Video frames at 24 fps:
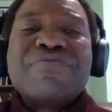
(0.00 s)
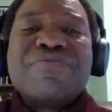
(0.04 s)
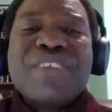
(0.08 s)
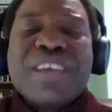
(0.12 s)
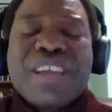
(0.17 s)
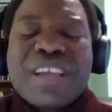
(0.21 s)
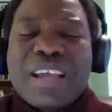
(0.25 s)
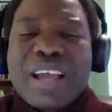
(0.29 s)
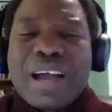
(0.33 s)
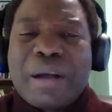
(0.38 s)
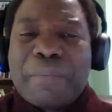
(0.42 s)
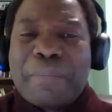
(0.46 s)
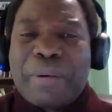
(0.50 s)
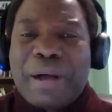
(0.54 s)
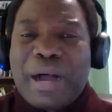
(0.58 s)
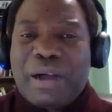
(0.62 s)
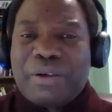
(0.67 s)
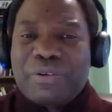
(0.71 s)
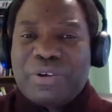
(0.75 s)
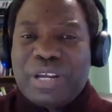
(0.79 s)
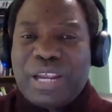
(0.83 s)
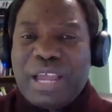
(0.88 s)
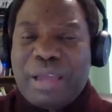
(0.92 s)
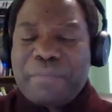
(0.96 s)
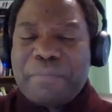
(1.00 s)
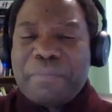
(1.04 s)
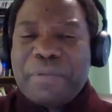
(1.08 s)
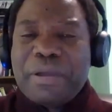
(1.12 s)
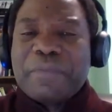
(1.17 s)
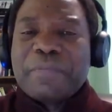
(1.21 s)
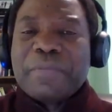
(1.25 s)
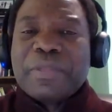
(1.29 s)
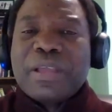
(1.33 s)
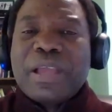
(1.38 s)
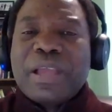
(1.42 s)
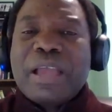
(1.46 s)
Think about them
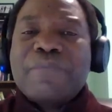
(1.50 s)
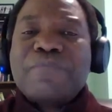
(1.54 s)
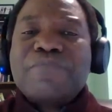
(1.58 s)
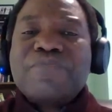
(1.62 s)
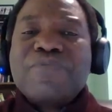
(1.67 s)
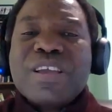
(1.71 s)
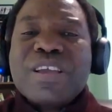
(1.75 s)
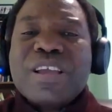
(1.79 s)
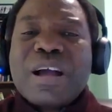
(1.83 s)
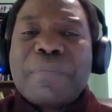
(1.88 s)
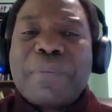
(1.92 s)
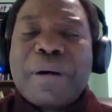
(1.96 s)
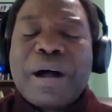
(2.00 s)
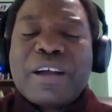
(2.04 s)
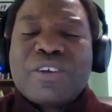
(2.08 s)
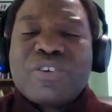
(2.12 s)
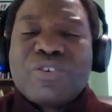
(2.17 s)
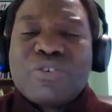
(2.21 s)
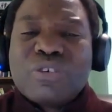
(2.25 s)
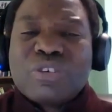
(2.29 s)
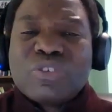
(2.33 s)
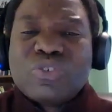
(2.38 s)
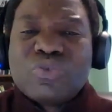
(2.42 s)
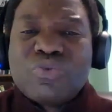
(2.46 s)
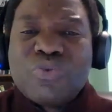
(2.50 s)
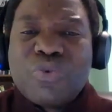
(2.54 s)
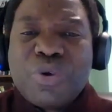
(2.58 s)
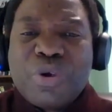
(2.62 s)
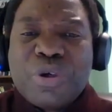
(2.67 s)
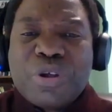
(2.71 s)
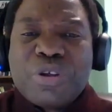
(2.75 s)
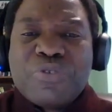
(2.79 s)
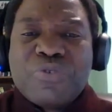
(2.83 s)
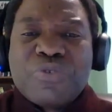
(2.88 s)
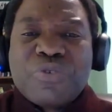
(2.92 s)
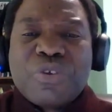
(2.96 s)
and think about those
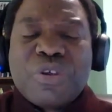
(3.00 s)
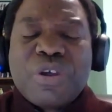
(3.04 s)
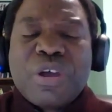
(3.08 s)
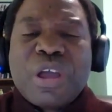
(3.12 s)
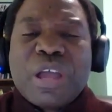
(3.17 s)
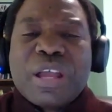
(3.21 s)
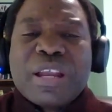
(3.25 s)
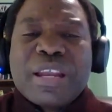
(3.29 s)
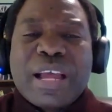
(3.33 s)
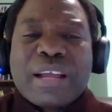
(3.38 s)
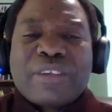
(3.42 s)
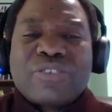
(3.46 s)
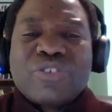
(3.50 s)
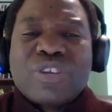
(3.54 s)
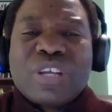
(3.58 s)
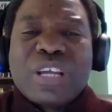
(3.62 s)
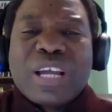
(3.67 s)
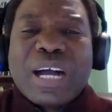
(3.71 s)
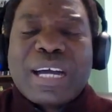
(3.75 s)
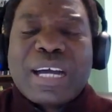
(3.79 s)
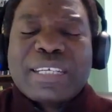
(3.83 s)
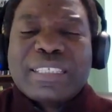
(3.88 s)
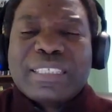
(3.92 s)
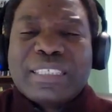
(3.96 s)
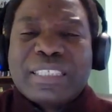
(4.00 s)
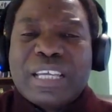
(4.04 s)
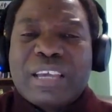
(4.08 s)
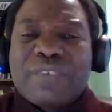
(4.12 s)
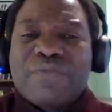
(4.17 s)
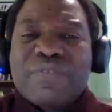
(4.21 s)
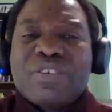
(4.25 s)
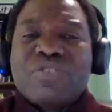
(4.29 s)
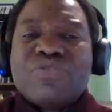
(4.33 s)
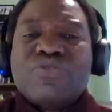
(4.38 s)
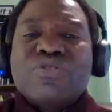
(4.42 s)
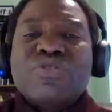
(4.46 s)
words that God is
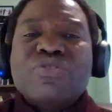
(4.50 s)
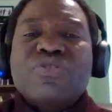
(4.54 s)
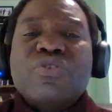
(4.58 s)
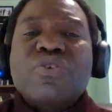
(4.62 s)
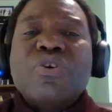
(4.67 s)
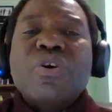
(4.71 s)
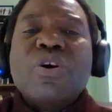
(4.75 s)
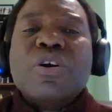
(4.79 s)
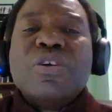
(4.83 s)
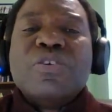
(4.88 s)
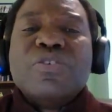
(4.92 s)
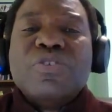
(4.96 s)
giving to you.